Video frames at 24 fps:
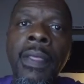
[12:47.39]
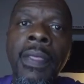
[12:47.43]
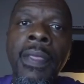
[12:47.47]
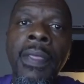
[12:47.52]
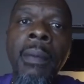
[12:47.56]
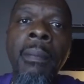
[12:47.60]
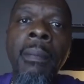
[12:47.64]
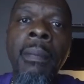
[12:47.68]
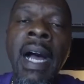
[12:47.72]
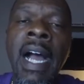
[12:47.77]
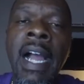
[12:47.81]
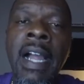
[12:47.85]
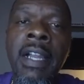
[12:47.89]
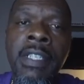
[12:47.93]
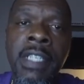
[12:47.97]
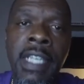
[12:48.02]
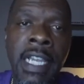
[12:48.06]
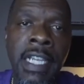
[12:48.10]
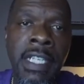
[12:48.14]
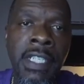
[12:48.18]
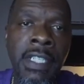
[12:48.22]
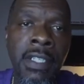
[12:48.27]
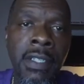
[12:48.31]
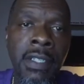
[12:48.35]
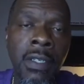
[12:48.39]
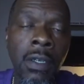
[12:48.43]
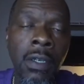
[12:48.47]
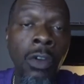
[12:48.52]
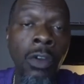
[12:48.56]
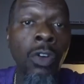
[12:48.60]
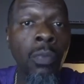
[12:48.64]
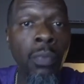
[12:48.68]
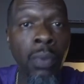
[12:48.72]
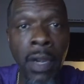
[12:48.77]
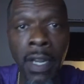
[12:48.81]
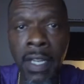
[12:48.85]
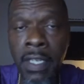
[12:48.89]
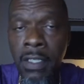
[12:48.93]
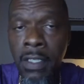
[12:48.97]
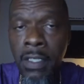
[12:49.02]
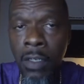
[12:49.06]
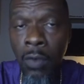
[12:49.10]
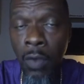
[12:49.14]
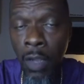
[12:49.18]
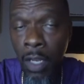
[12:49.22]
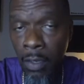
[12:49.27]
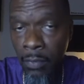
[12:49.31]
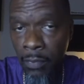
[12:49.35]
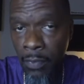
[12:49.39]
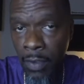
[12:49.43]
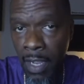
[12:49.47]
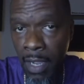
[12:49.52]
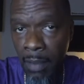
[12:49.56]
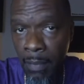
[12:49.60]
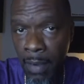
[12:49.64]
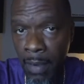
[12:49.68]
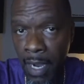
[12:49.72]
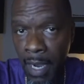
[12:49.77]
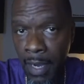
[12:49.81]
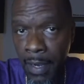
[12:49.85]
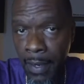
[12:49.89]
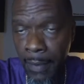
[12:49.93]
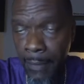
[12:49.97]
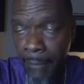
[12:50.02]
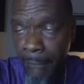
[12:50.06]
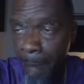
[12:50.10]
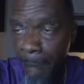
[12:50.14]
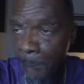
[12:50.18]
the buyer's agent who brings a qualified buyer.